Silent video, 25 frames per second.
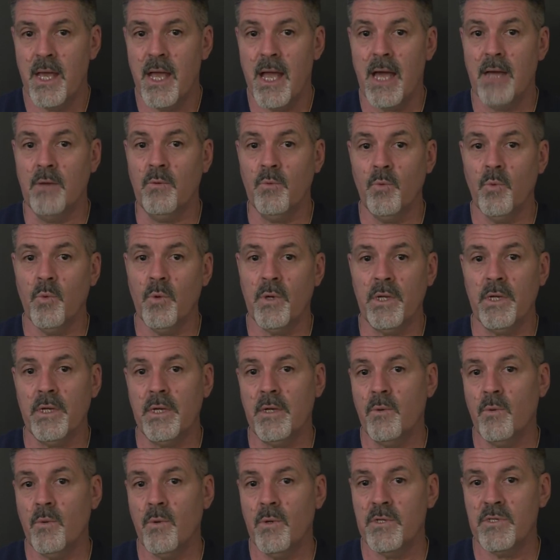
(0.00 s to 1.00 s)
And when
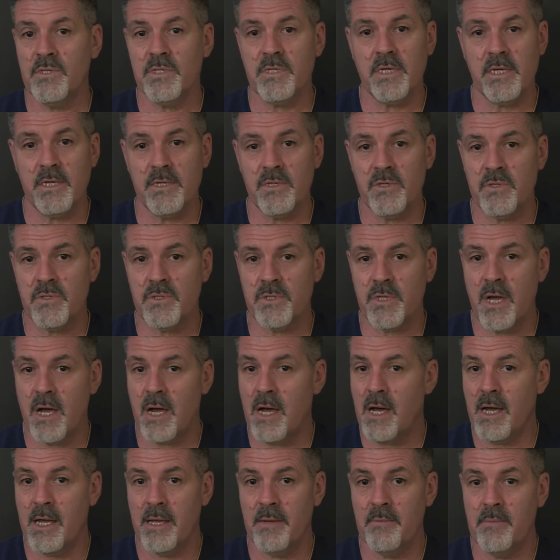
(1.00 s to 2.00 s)
it was his
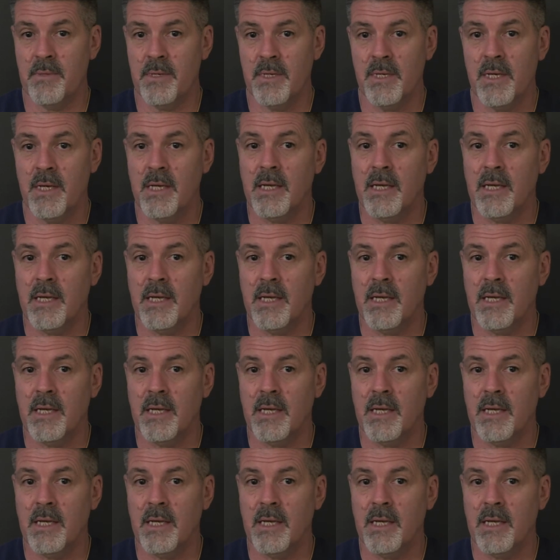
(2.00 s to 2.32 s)
time,